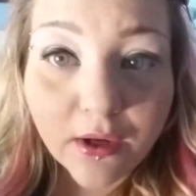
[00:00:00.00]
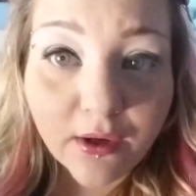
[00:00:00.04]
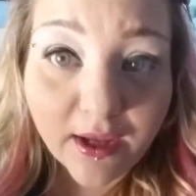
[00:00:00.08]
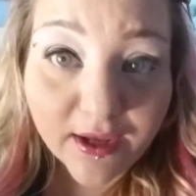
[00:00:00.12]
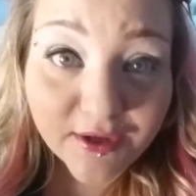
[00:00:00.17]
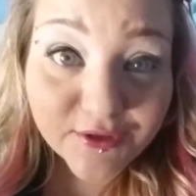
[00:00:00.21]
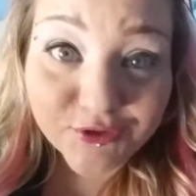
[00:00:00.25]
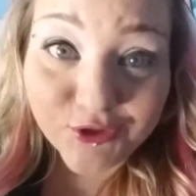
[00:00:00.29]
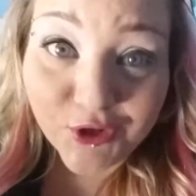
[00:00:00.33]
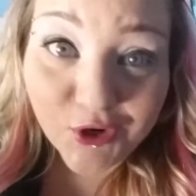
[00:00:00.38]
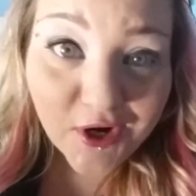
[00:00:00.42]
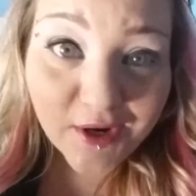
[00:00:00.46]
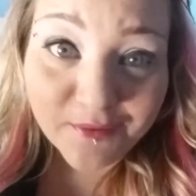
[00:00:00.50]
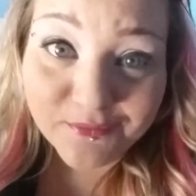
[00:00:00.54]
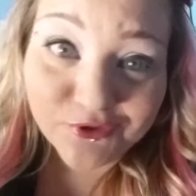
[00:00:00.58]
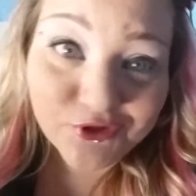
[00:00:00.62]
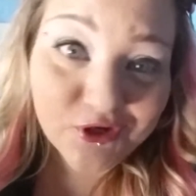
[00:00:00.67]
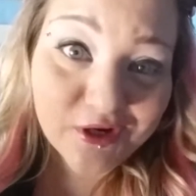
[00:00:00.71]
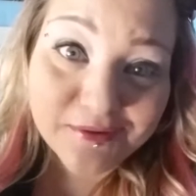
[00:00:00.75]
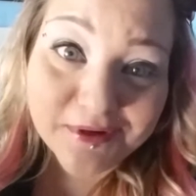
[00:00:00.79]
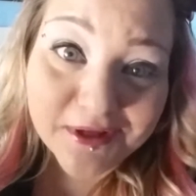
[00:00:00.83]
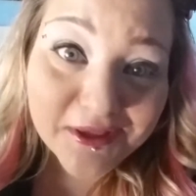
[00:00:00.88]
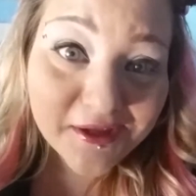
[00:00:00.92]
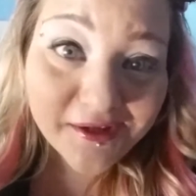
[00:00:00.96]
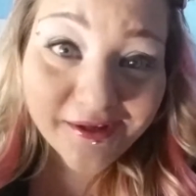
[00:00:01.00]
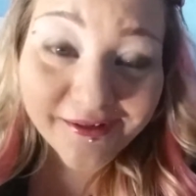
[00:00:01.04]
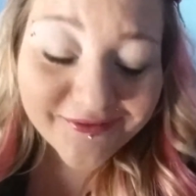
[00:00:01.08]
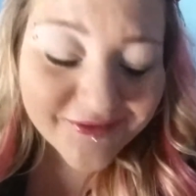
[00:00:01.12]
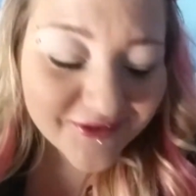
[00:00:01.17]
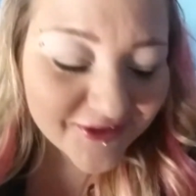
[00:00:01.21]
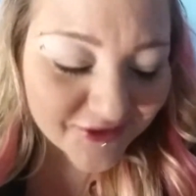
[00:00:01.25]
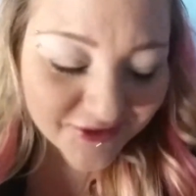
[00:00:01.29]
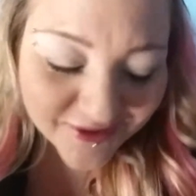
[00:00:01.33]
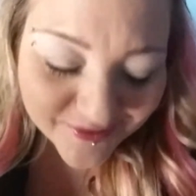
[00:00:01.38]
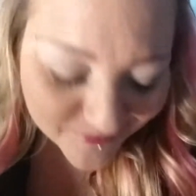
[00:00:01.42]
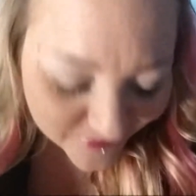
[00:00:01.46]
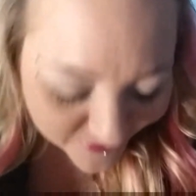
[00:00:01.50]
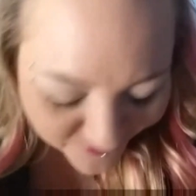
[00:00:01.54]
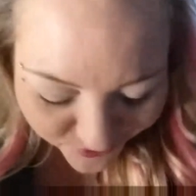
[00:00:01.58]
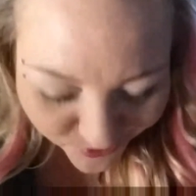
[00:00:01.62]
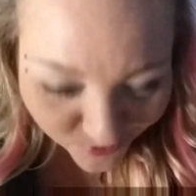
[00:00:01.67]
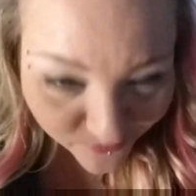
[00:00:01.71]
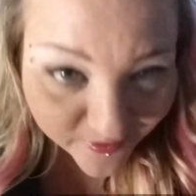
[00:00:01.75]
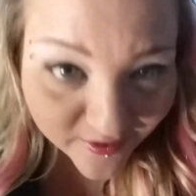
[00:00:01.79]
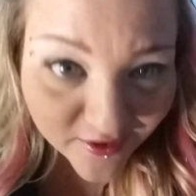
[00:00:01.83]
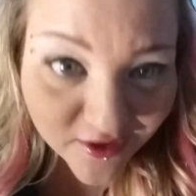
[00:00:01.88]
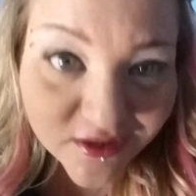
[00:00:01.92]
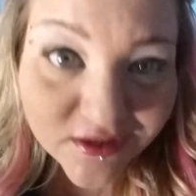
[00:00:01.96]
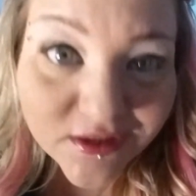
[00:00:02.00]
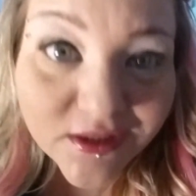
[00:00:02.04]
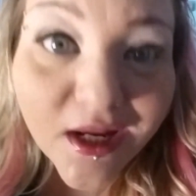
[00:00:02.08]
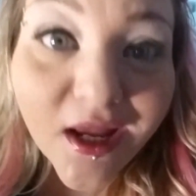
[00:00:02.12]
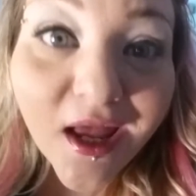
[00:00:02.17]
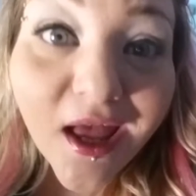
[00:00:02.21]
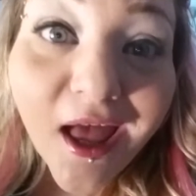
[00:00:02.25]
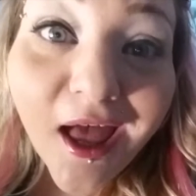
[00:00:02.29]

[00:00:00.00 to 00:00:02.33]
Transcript: Okay, sorry. I'm sorry about that. I'm sorry. I'm so embarrassed.